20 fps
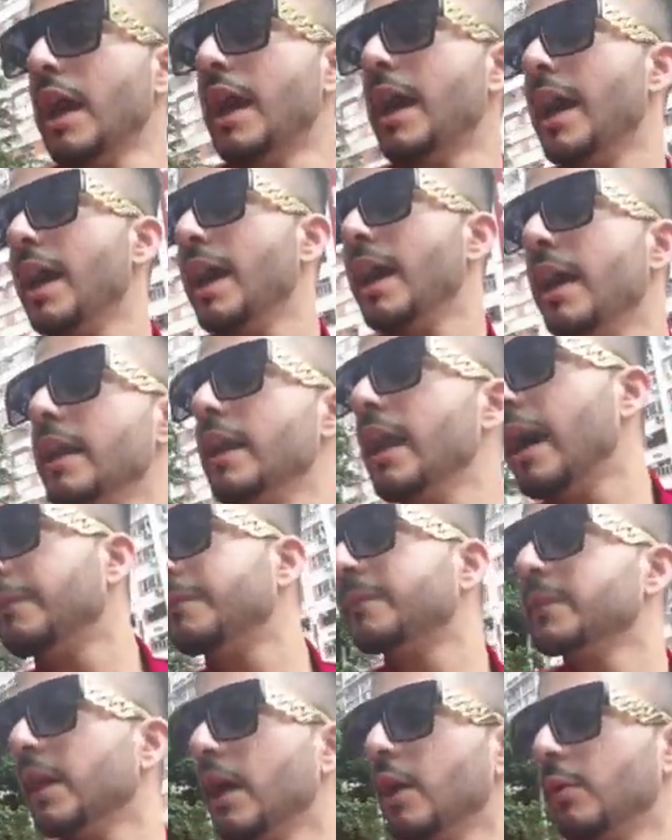and
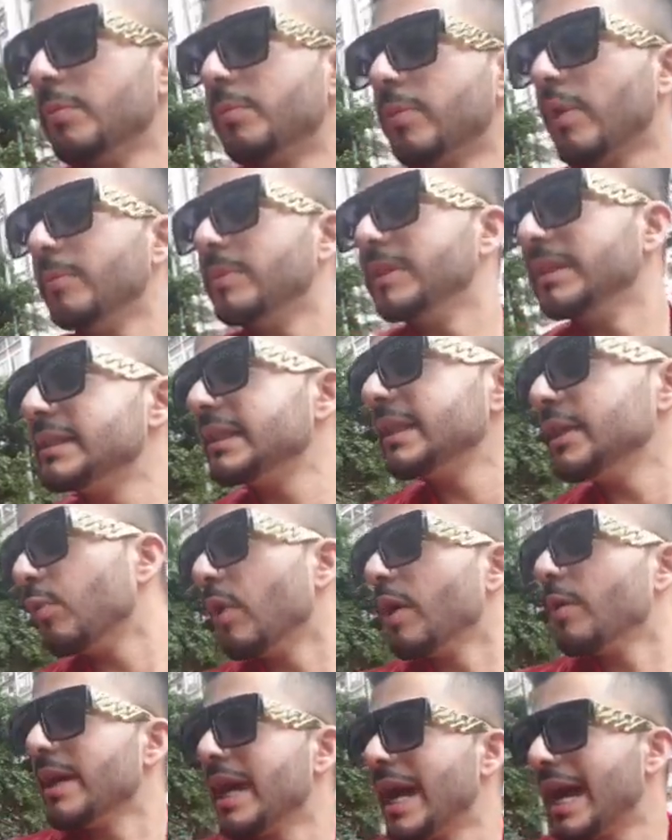after that we'll probably see
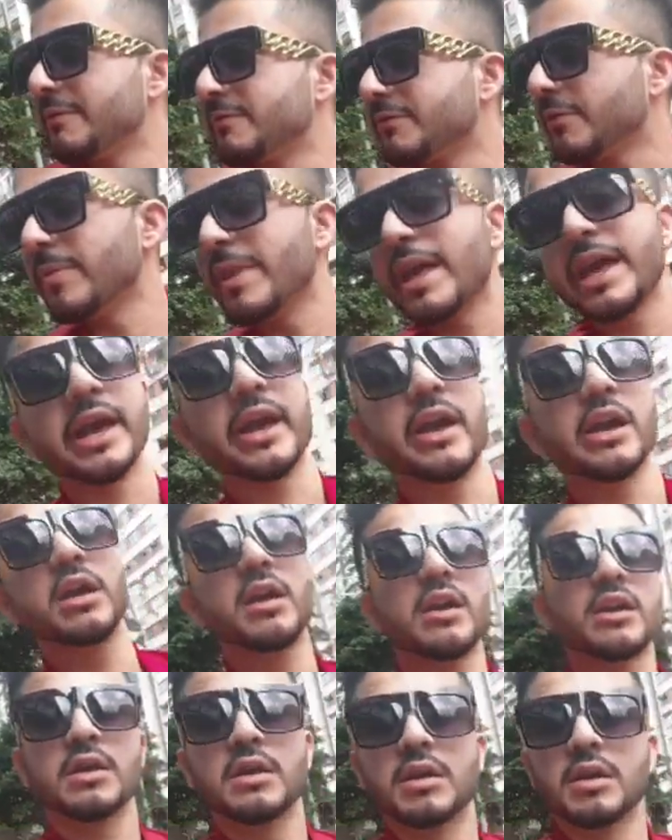where we head from there
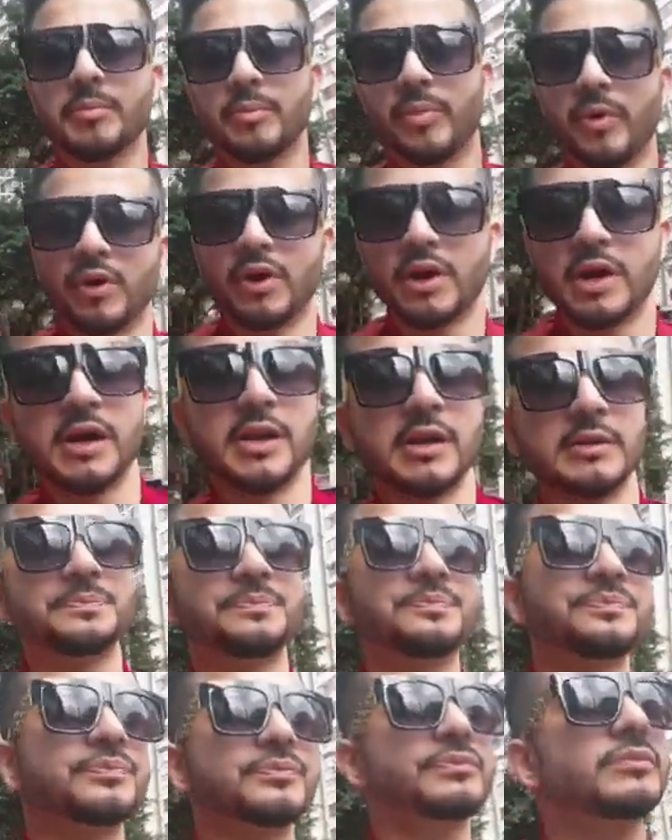but um,
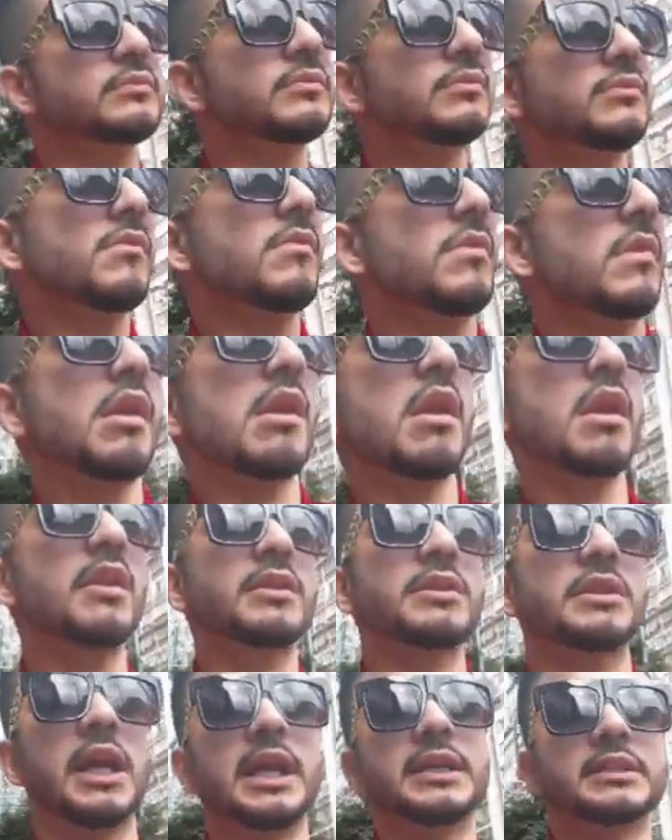
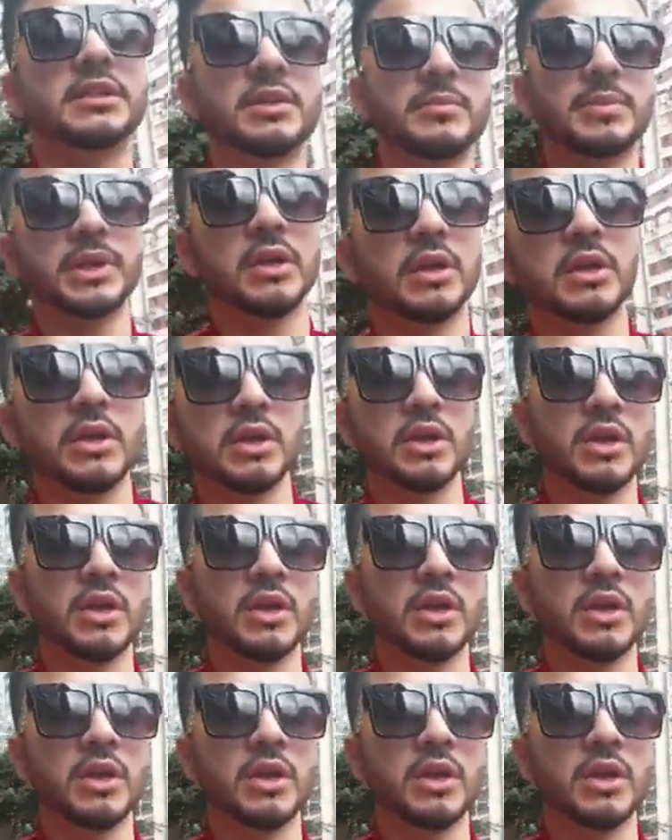yeah it's gonna be